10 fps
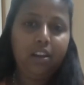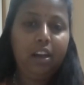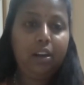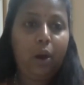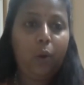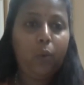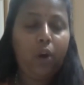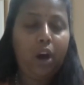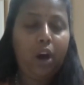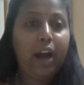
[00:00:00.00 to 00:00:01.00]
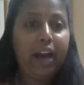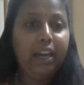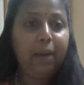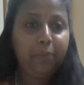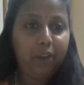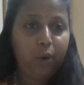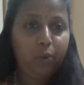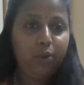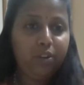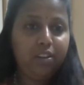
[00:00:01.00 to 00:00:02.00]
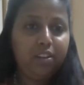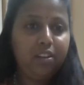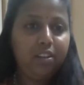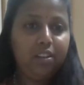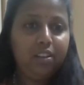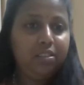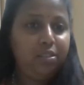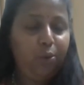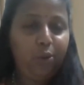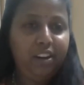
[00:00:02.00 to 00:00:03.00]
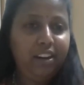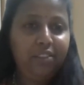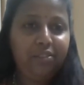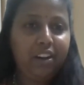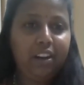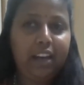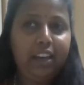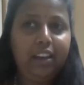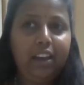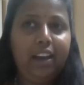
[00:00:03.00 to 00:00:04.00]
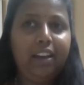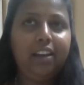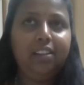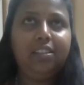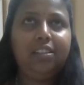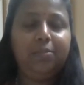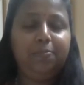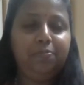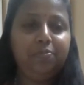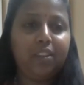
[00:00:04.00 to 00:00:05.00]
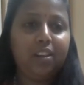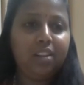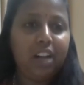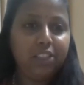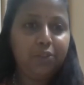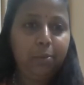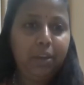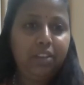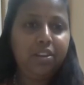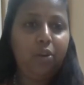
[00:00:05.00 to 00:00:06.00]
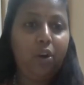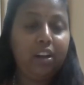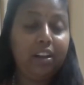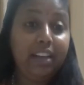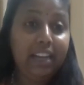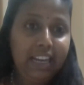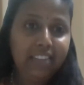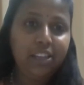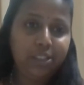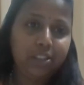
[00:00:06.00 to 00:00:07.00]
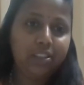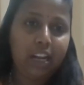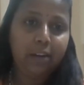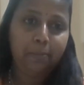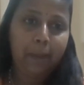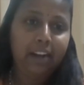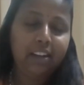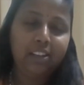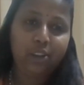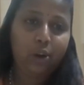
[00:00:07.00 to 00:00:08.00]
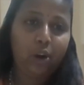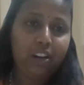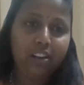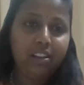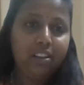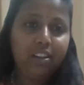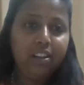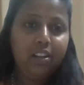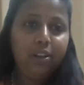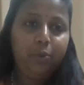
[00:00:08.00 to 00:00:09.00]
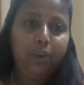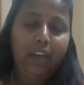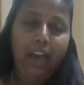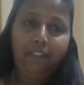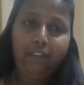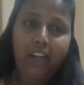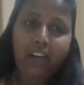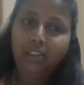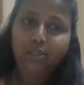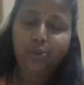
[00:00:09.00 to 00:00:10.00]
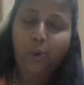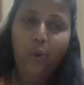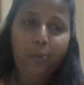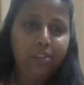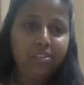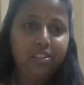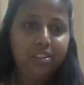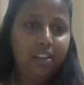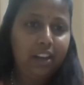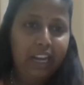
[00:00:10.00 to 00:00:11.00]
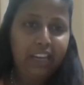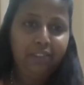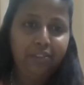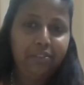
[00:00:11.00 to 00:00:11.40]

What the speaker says: and how I am now. It's totally different. The transformation or realization that matters a lot. We have done so much in the life.